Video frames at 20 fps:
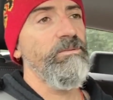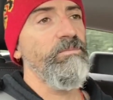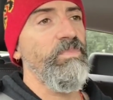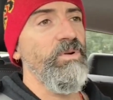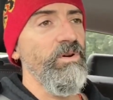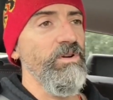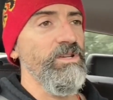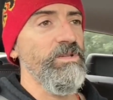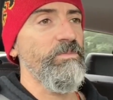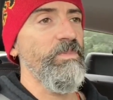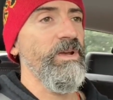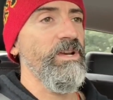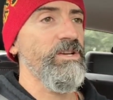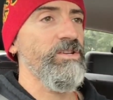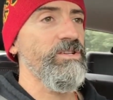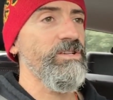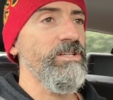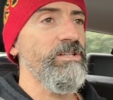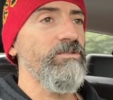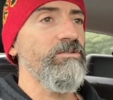perspex
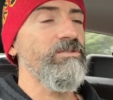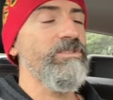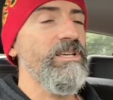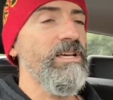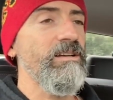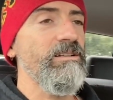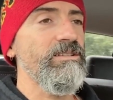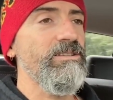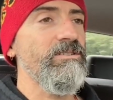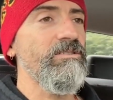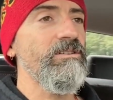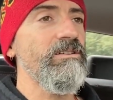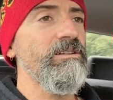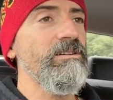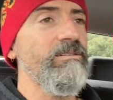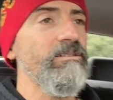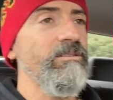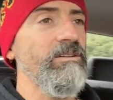shields outside,